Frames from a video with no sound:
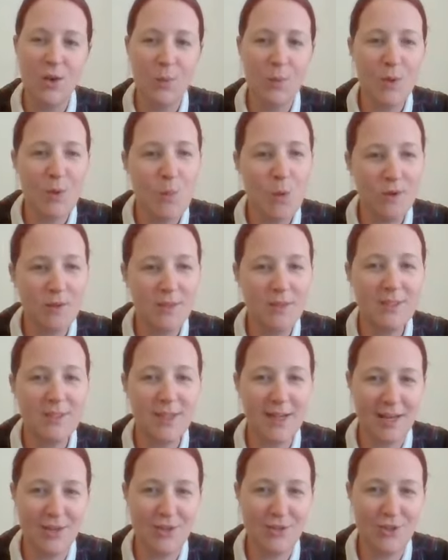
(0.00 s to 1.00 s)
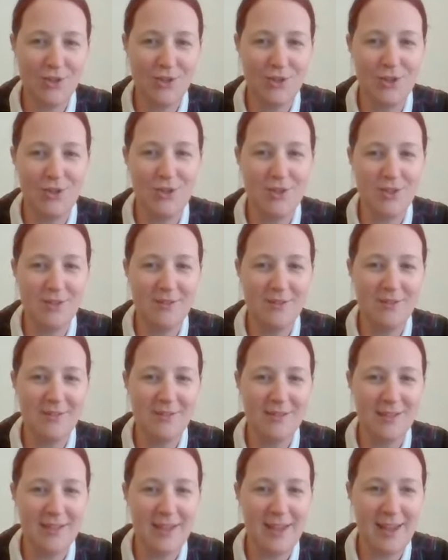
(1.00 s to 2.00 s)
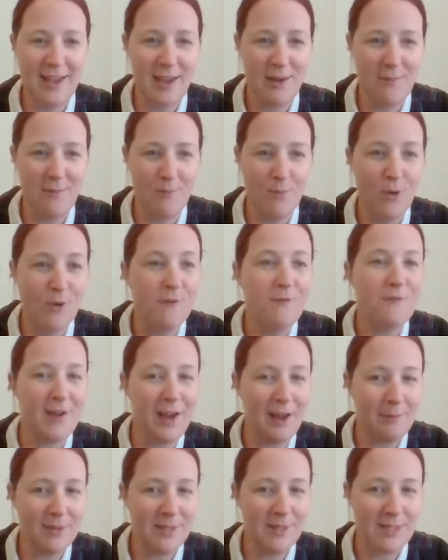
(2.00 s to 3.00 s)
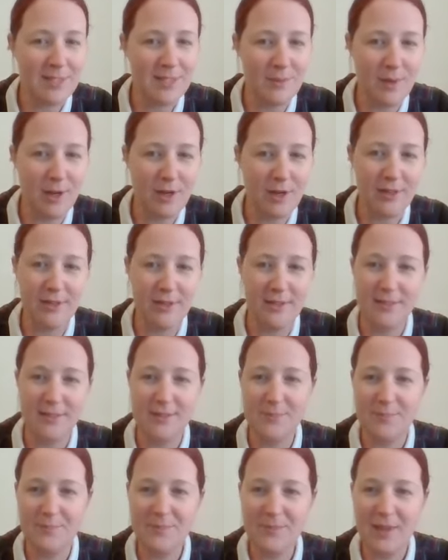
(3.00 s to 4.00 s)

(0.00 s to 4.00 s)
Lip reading: we wanted to introduce more families to the market,